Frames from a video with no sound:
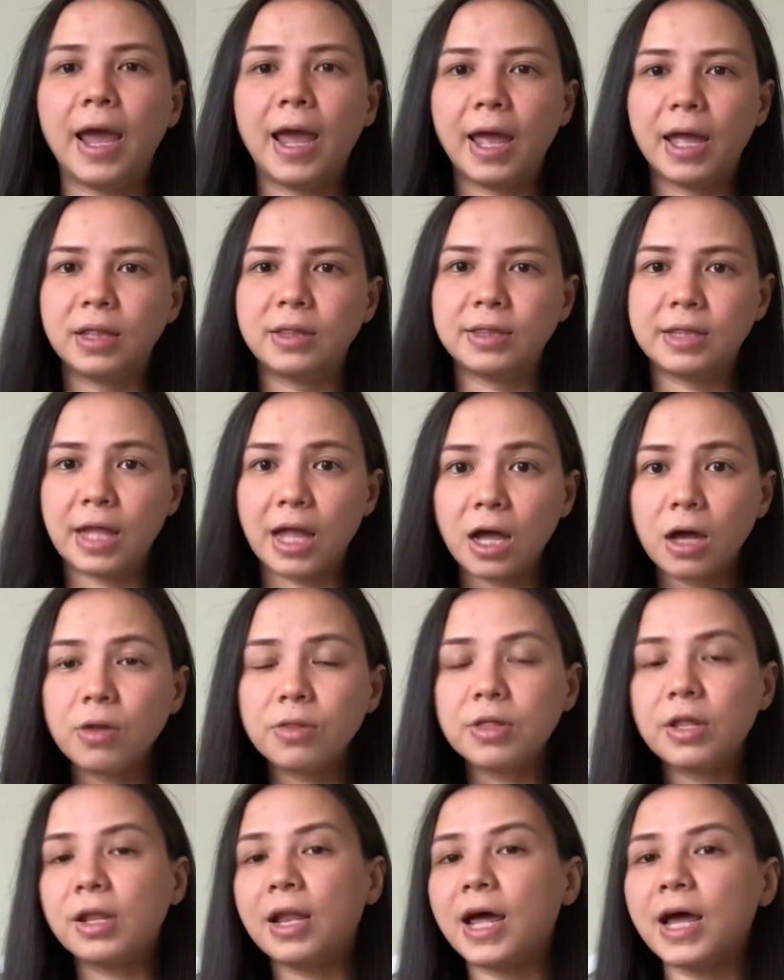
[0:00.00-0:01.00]
And now
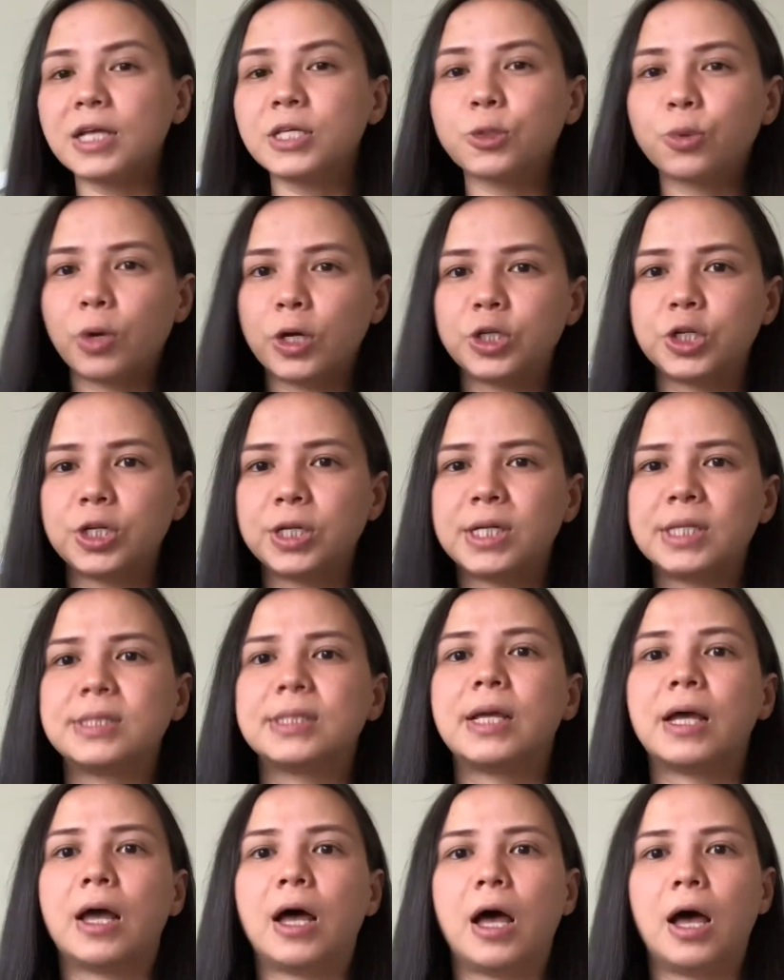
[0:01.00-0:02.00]
the last question
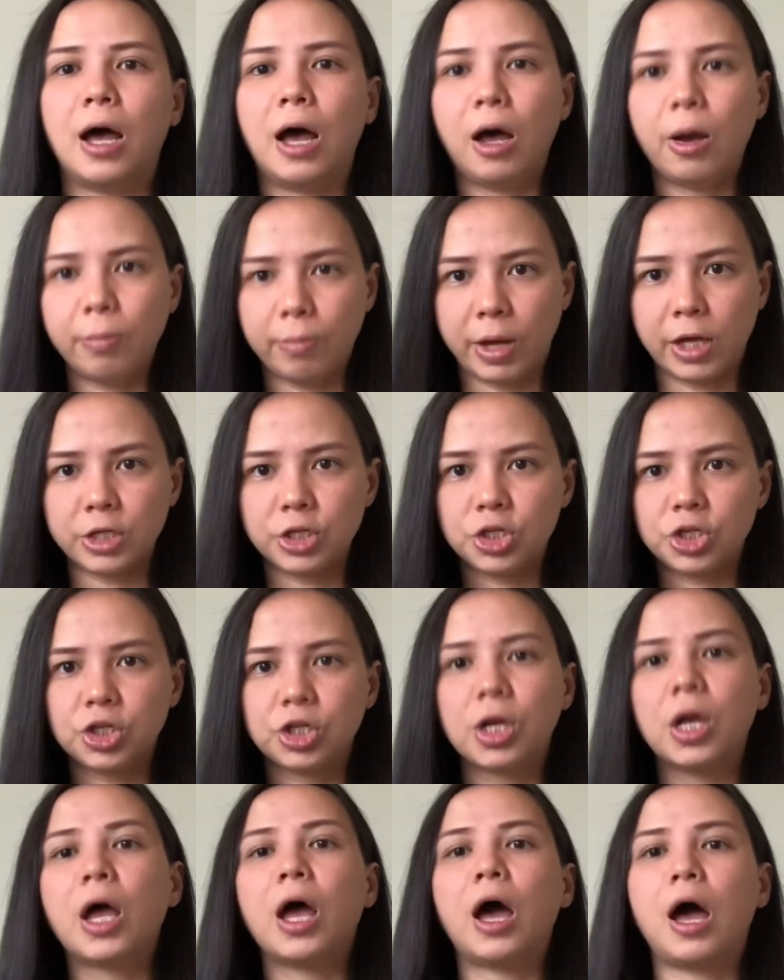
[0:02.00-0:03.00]
is how
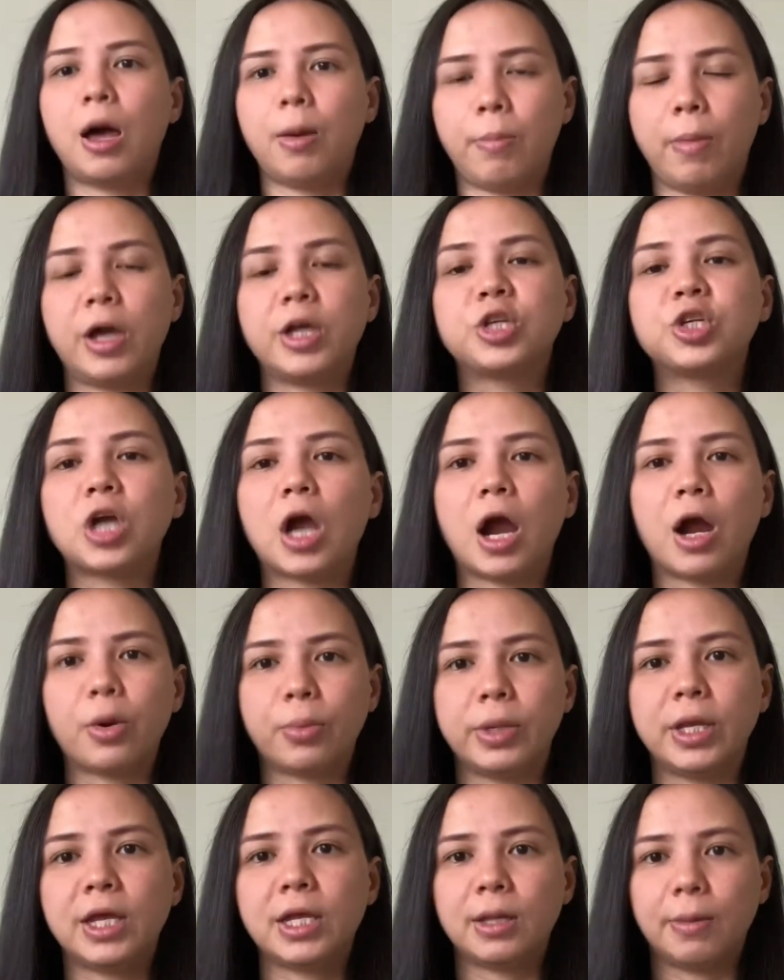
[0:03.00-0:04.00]
much? How much are
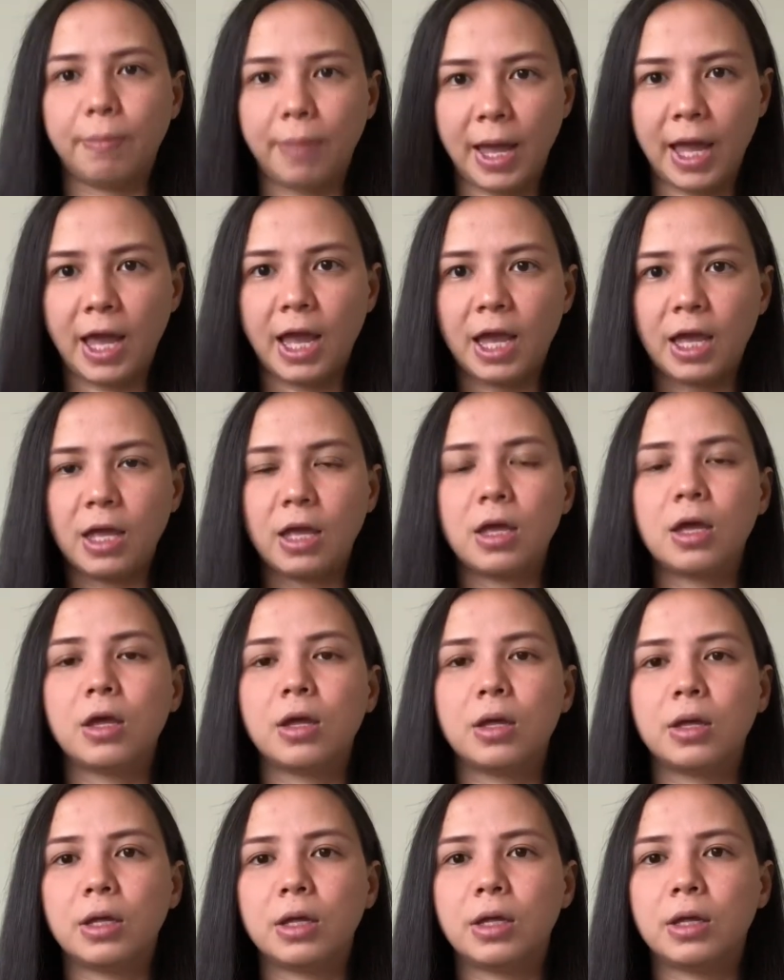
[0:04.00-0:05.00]
we gonna pay
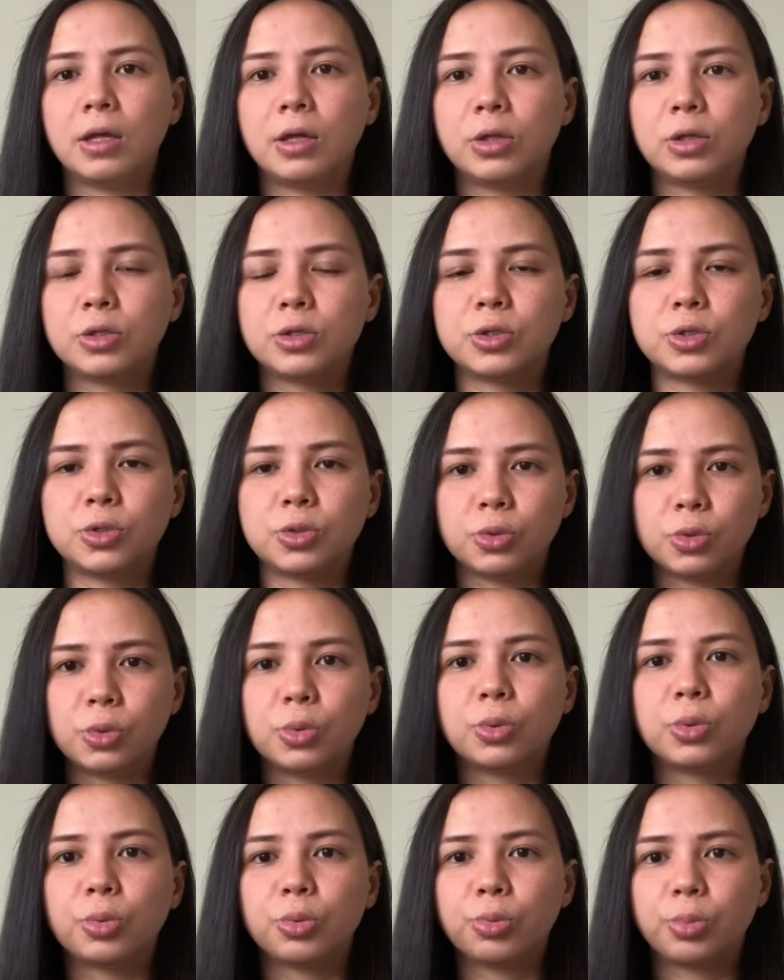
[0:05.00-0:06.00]

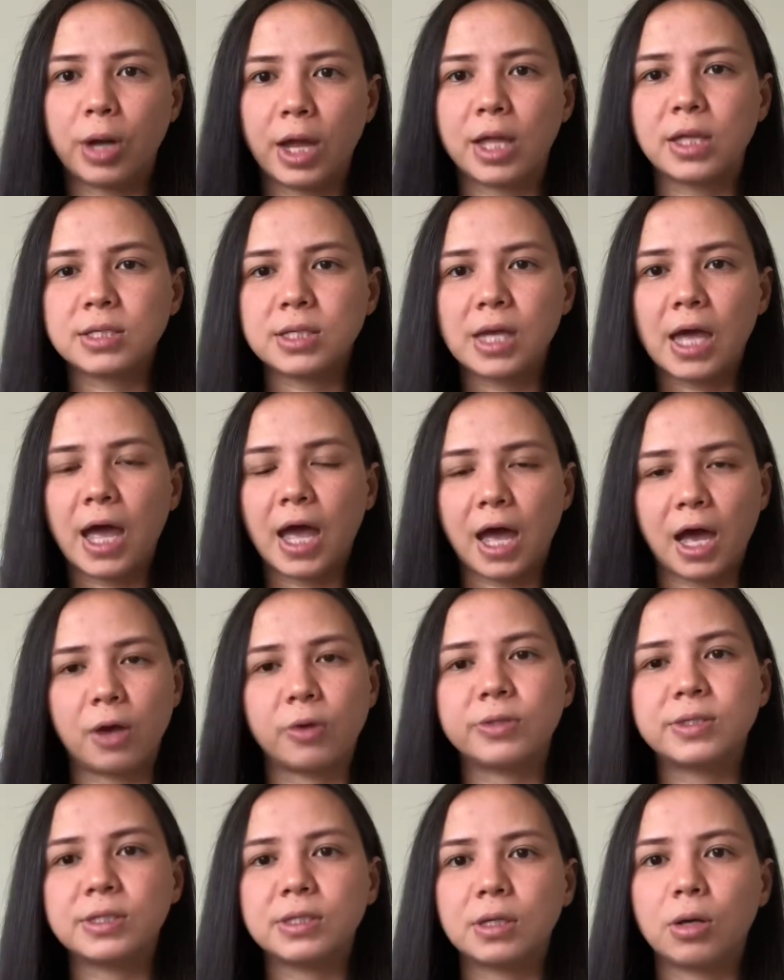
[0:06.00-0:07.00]
to rent a
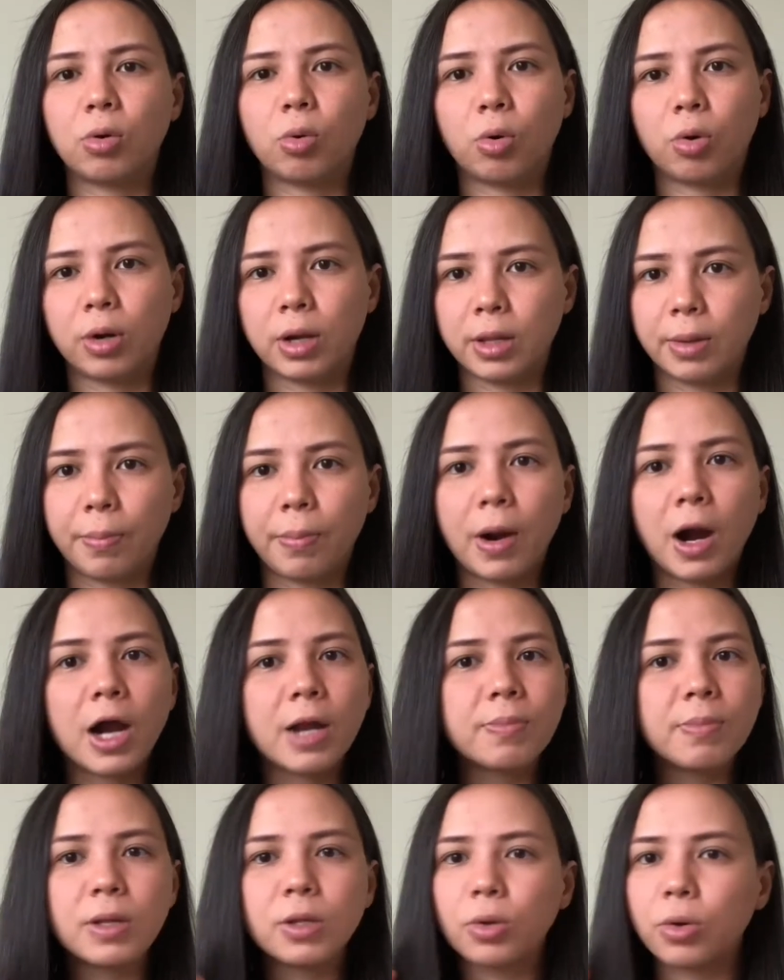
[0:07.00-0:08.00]
house or an
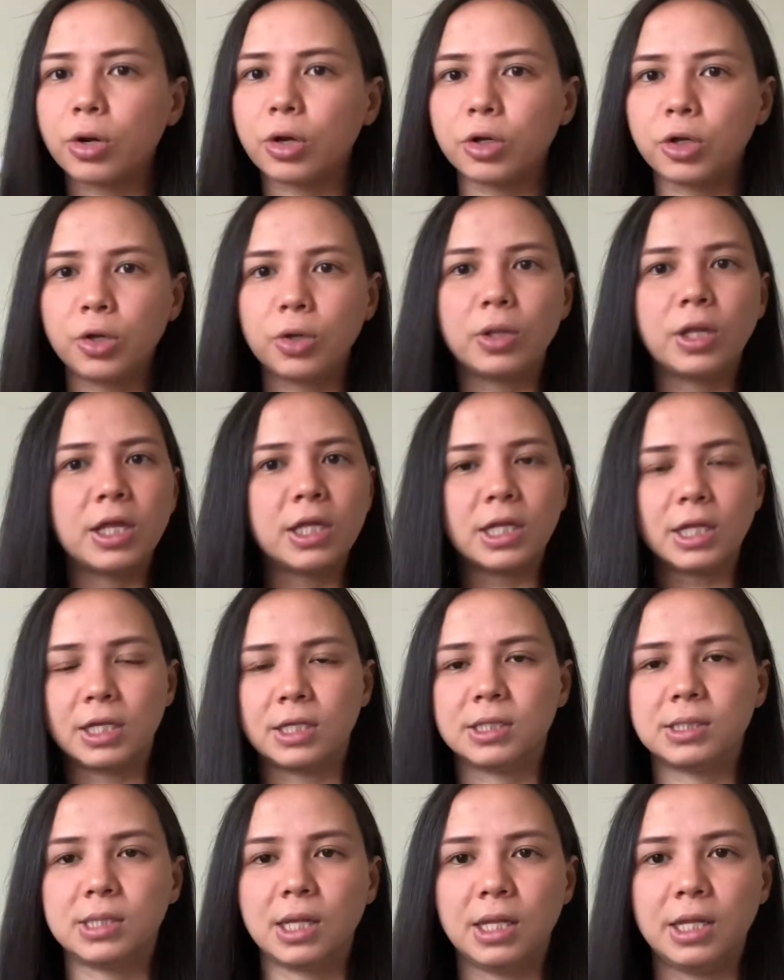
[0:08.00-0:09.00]
apartment or a unit
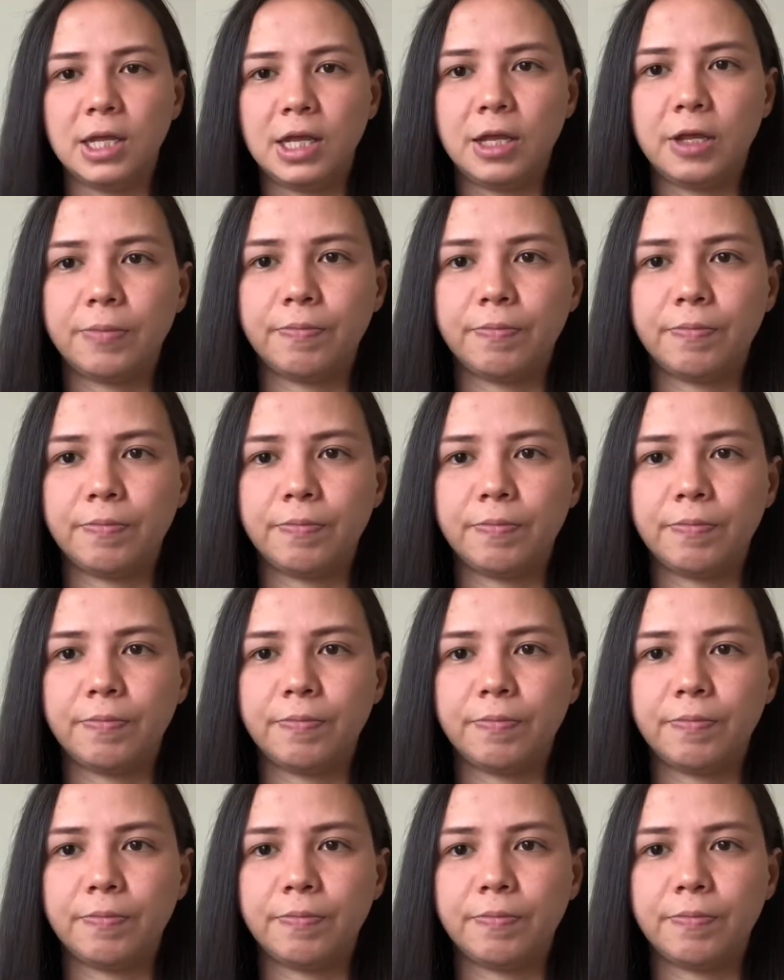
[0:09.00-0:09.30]
in Sydney?